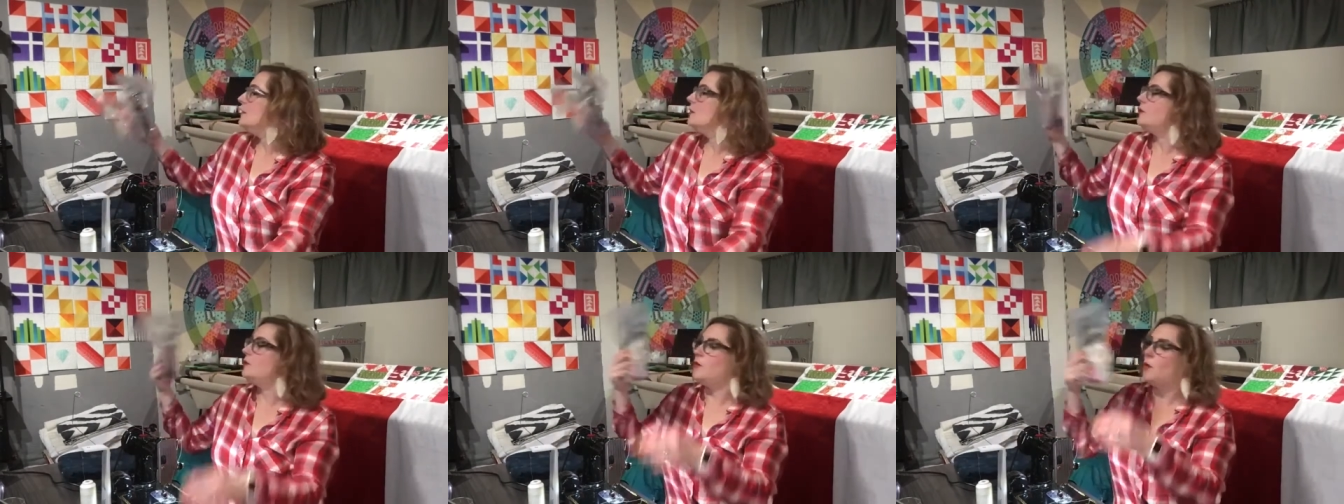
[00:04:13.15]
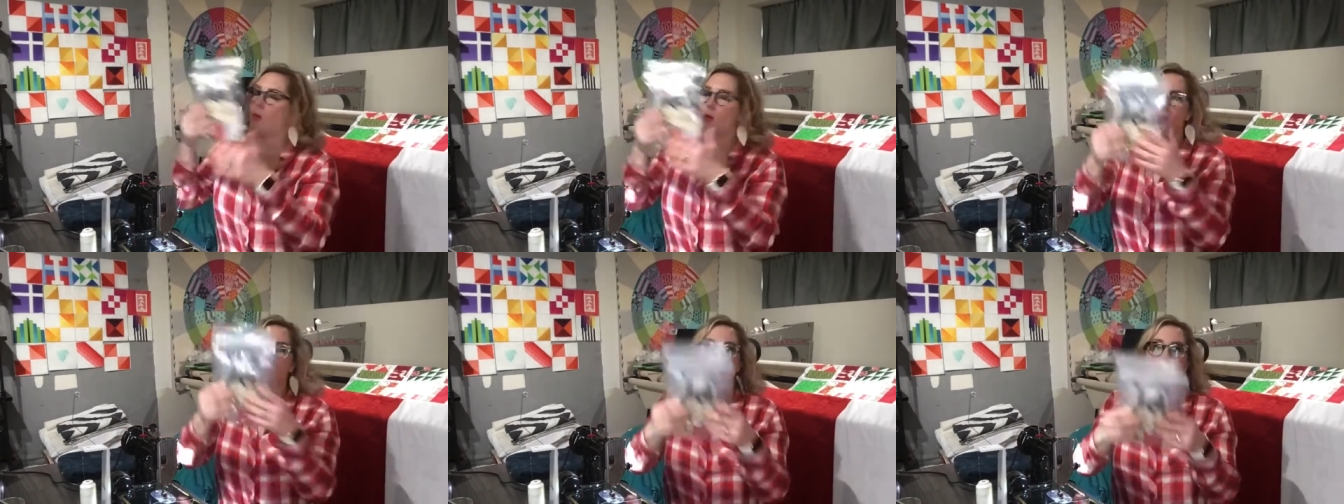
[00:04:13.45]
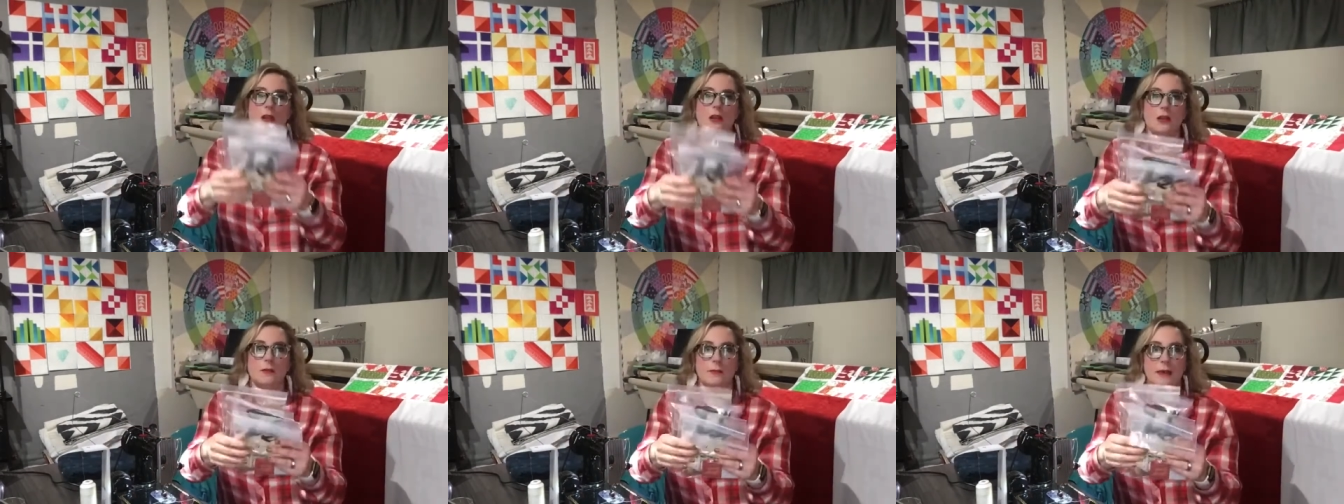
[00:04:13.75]

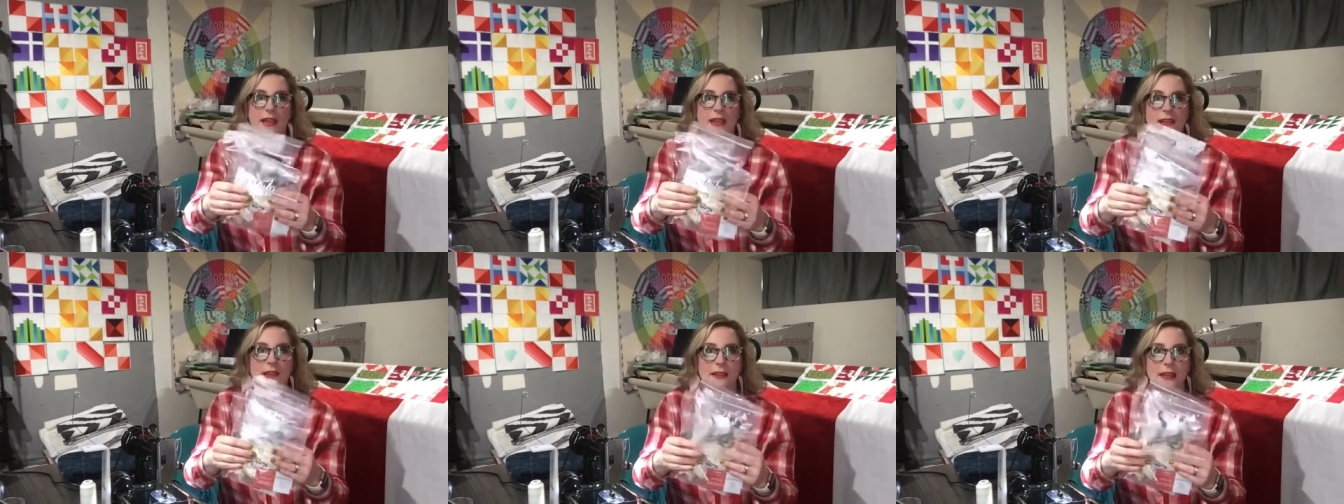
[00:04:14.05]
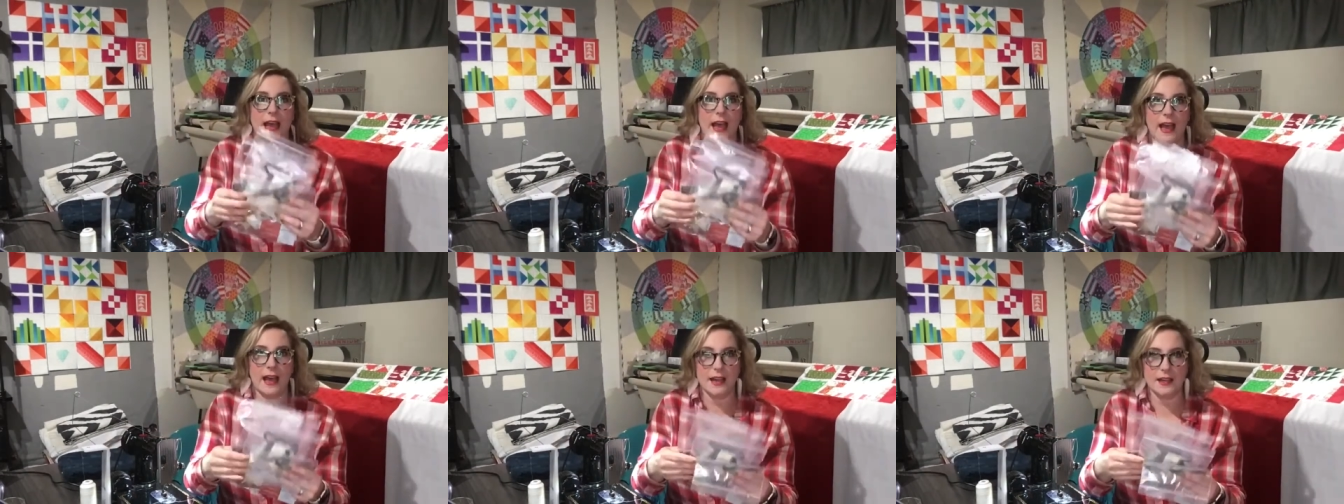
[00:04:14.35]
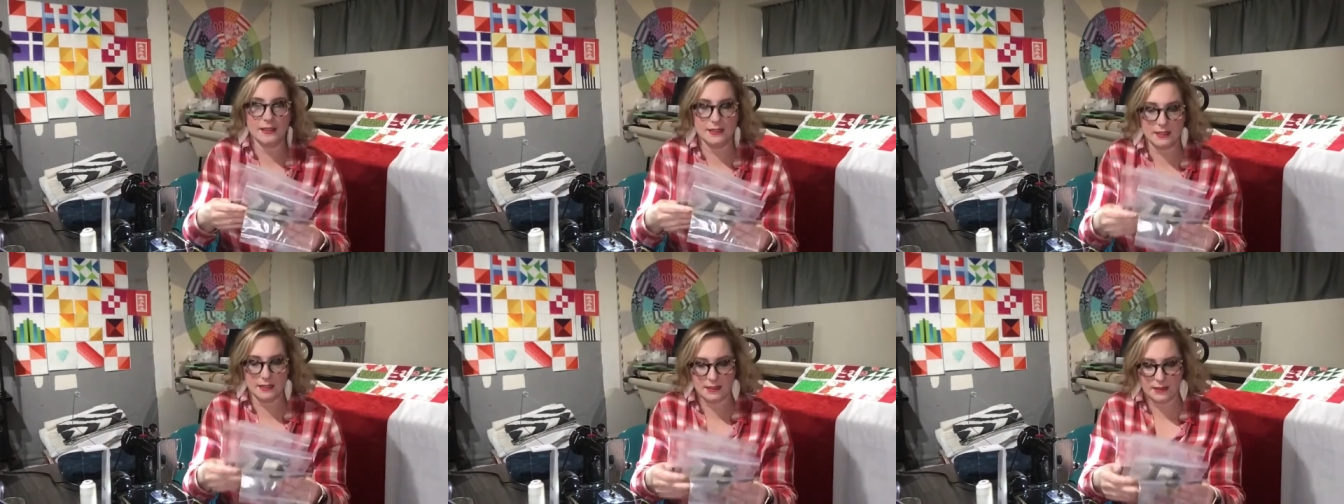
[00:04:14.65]
for my
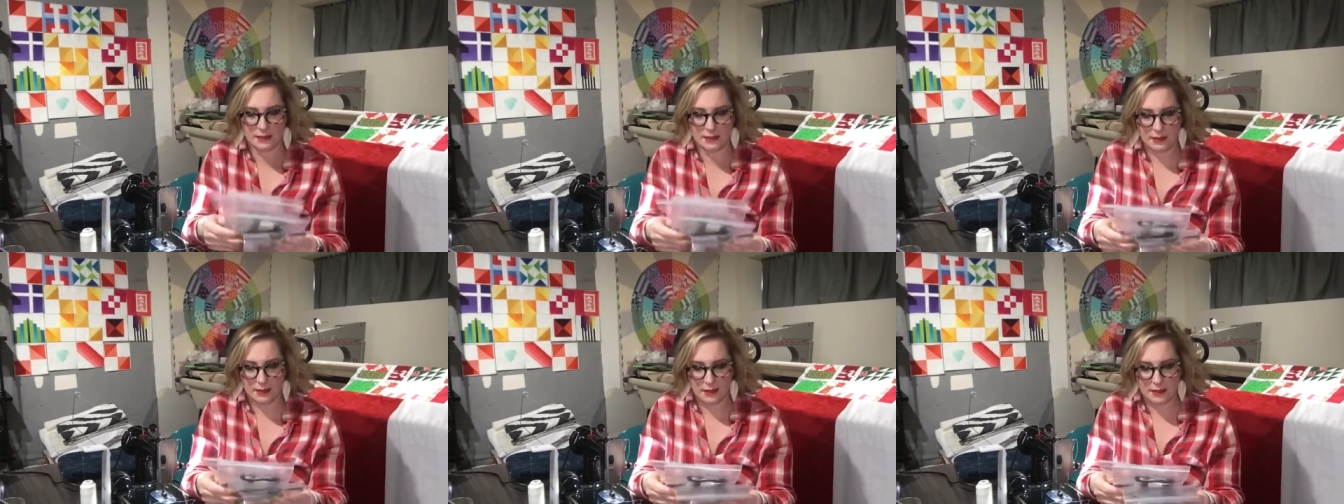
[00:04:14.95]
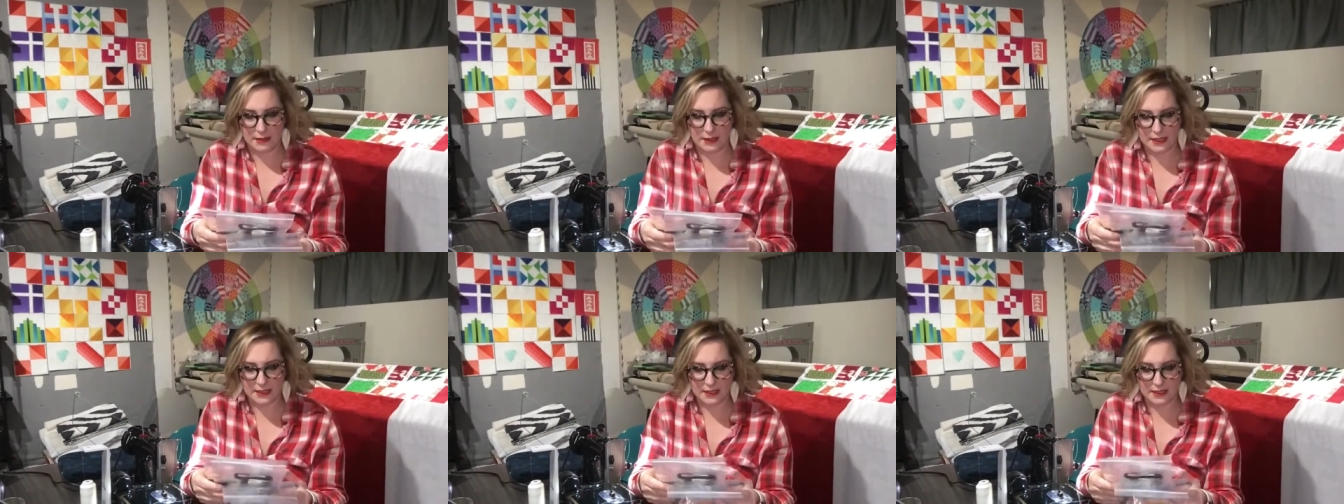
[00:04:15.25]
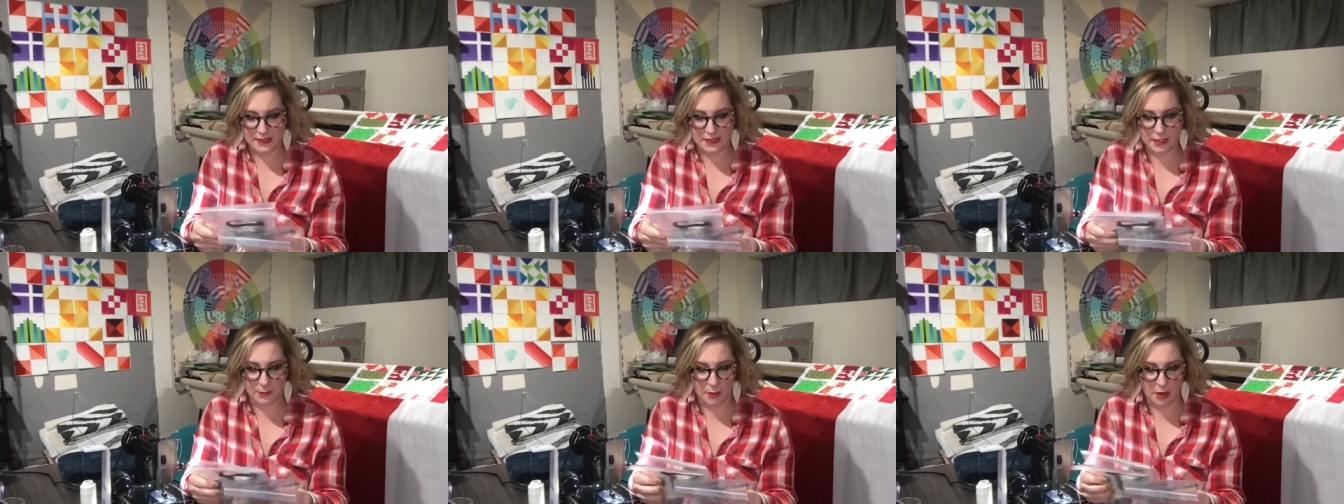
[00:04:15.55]
class
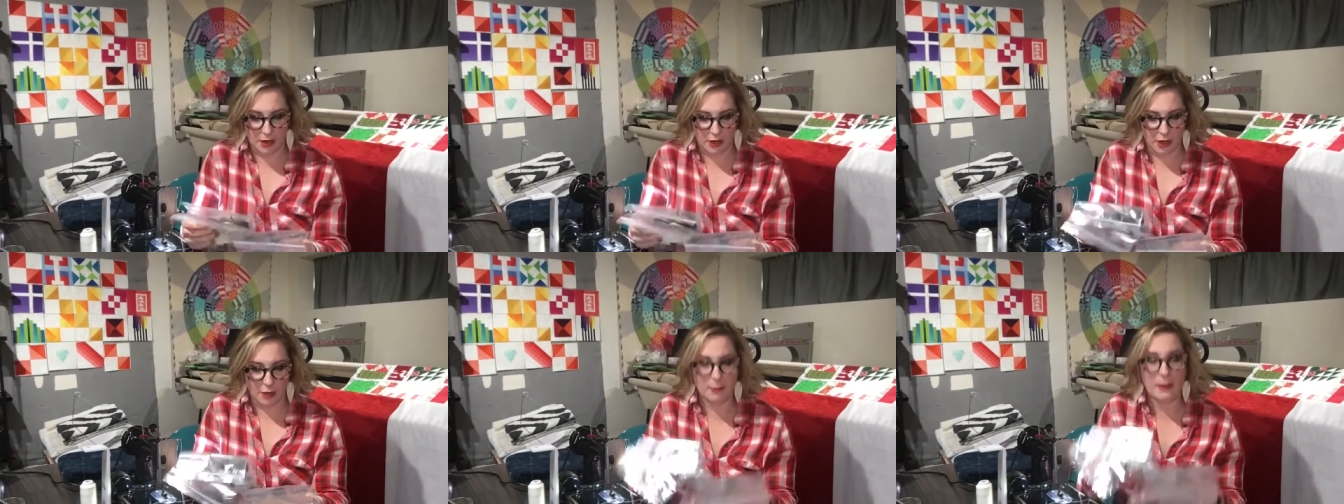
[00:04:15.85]
tomorrow.